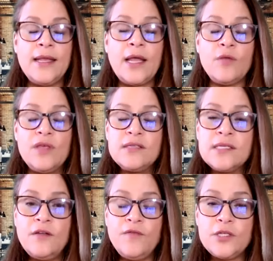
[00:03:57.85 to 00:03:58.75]
Now, these
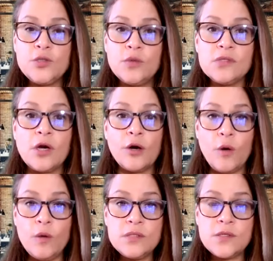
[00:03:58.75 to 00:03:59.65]
individuals are
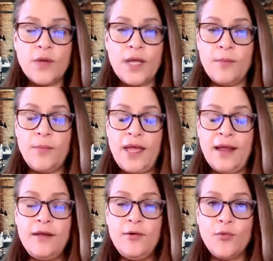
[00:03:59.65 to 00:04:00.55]
also getting
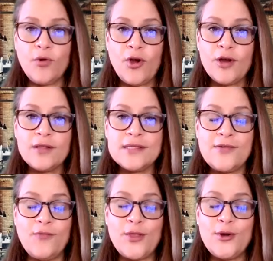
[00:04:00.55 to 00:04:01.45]
paid
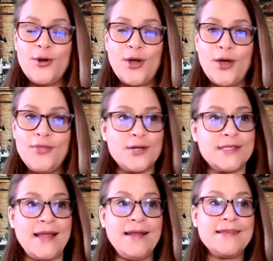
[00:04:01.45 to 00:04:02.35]
regardless of whether or not
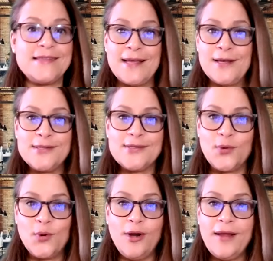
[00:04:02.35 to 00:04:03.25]
there's any sales
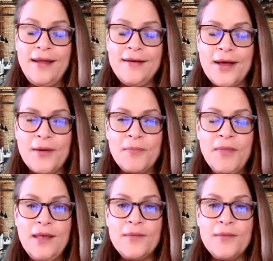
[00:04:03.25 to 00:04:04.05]
or income